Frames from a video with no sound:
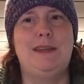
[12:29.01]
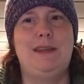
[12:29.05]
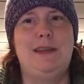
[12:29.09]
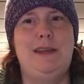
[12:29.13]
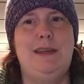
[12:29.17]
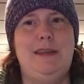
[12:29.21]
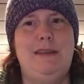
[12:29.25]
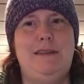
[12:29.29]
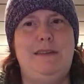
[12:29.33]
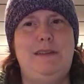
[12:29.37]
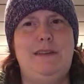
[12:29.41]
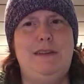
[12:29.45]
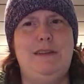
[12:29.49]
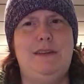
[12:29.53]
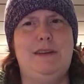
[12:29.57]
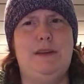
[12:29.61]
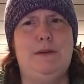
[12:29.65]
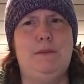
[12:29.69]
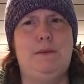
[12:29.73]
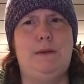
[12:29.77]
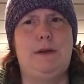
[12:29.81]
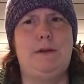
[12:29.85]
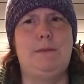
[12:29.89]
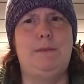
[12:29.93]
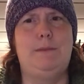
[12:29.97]
Still a little
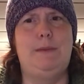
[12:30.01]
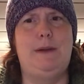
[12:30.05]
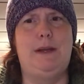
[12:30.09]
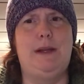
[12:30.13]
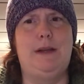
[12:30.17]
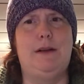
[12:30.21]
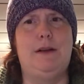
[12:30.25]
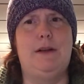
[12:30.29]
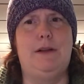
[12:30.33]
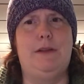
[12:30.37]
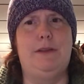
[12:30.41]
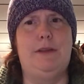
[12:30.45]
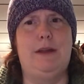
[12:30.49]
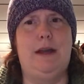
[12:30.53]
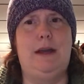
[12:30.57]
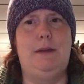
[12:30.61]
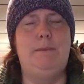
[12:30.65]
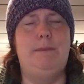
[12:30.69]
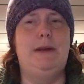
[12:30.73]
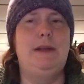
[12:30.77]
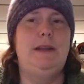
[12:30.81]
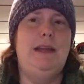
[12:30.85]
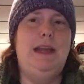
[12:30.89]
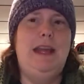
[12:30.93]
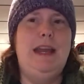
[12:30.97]
weird being called that,
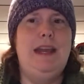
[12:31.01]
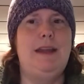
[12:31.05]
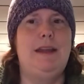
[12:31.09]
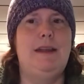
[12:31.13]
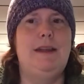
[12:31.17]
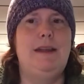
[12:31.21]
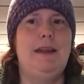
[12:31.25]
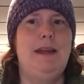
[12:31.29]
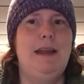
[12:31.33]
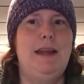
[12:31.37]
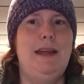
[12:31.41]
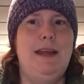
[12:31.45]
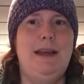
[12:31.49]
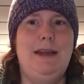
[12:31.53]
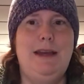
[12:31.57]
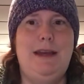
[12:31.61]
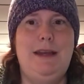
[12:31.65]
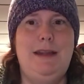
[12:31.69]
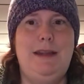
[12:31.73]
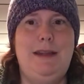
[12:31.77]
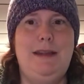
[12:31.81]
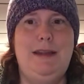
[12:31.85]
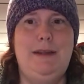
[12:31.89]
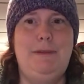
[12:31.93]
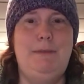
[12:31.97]
but hey,
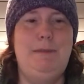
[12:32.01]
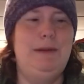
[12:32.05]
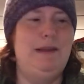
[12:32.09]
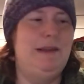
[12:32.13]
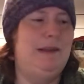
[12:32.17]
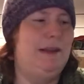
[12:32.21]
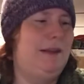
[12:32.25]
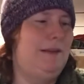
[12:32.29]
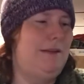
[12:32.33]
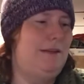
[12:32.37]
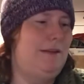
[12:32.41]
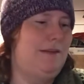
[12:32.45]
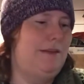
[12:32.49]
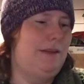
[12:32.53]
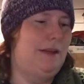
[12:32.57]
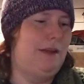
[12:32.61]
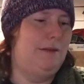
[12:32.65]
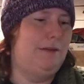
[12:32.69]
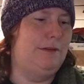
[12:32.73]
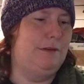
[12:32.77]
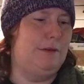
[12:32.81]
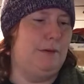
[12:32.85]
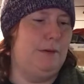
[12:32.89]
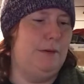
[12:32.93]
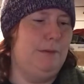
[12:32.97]
I've been that since high
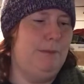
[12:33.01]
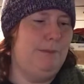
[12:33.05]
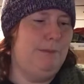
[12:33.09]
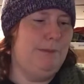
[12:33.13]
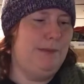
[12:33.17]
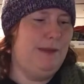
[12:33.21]
school.